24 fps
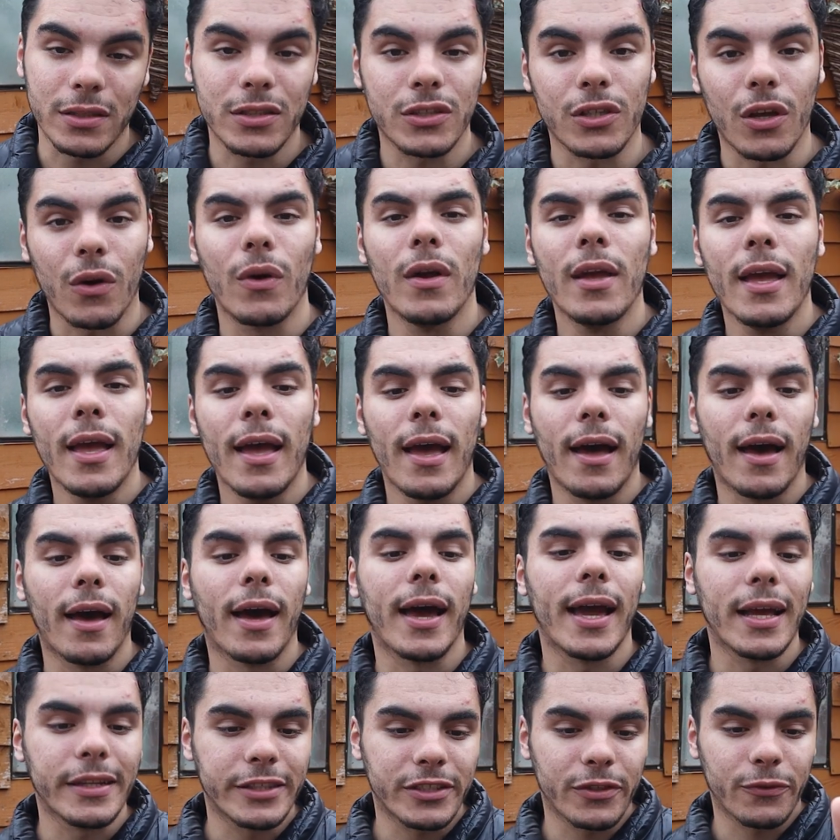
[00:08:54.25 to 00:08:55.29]
So uh,
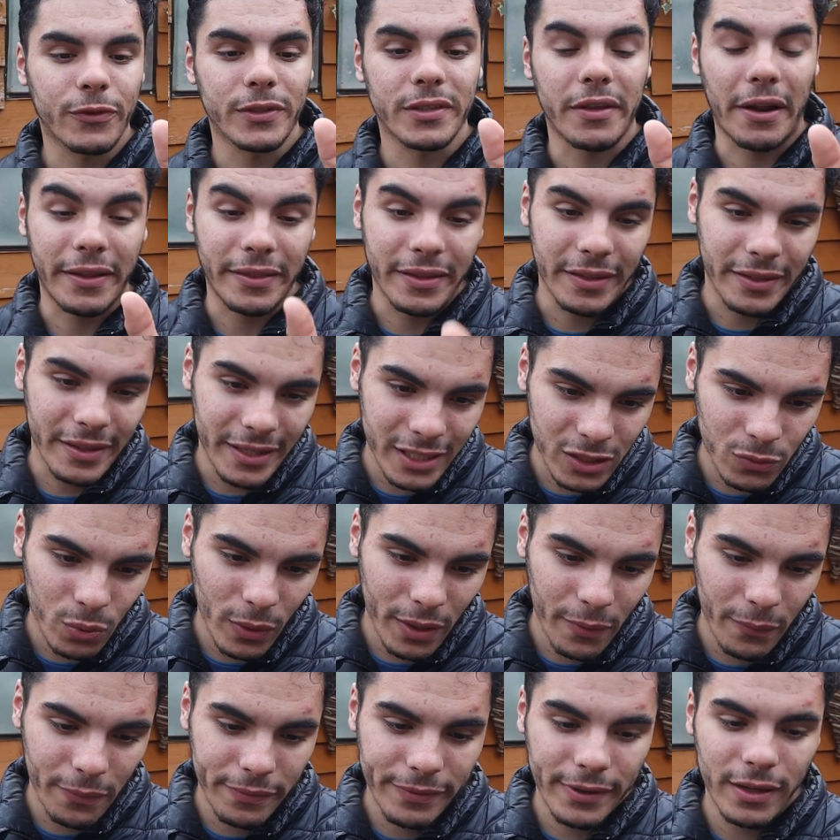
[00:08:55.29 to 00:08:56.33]
hence the reason I did this
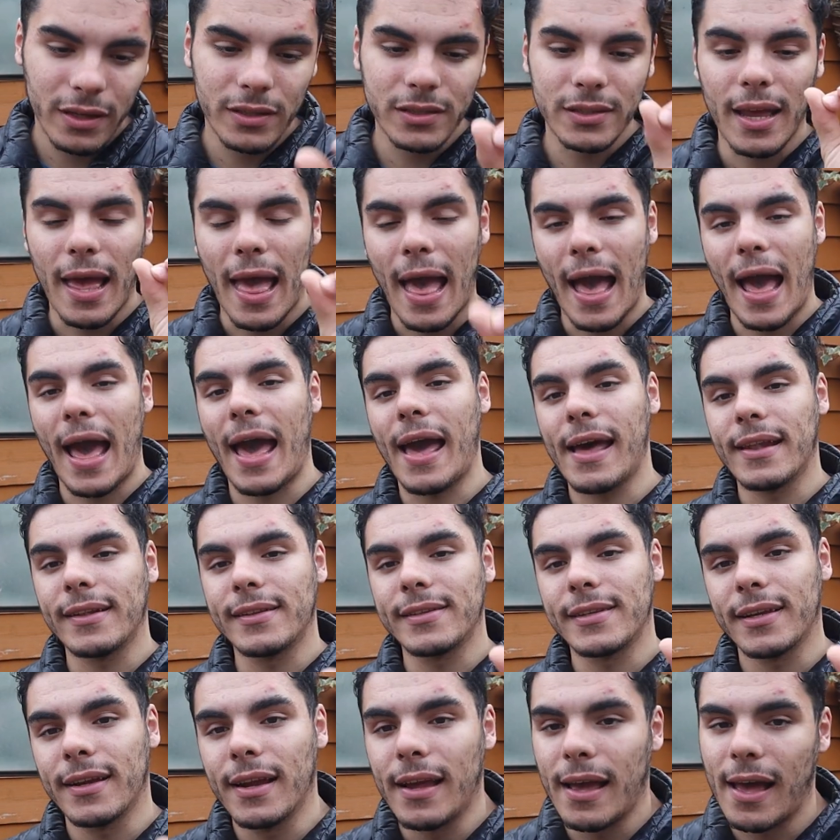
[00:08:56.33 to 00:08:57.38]
one first
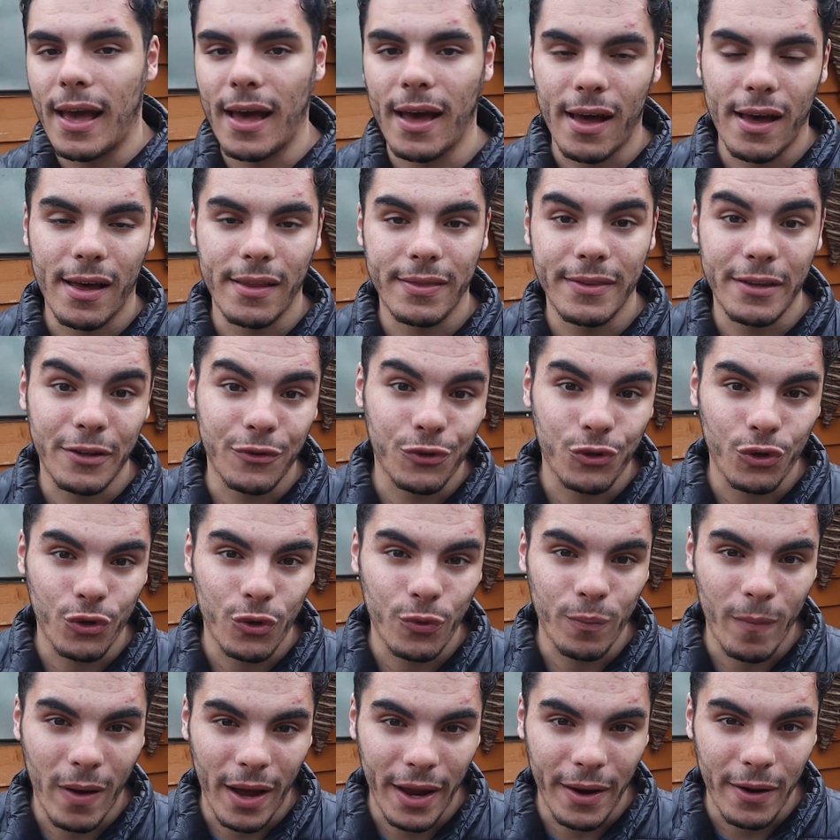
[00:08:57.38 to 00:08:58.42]
and uh, then
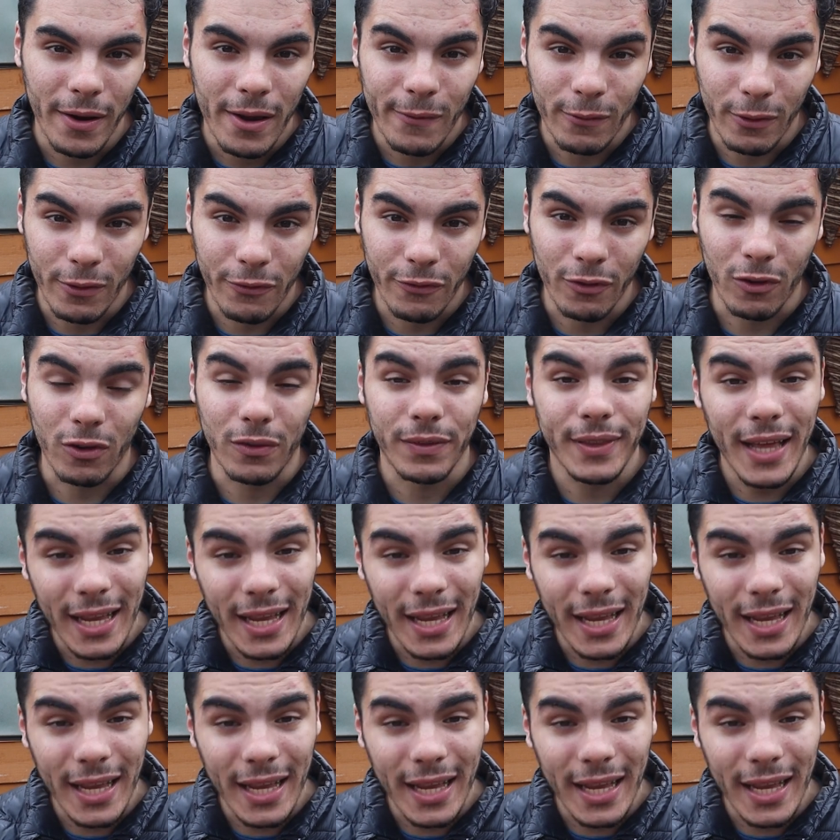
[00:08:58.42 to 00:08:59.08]
do my reveal.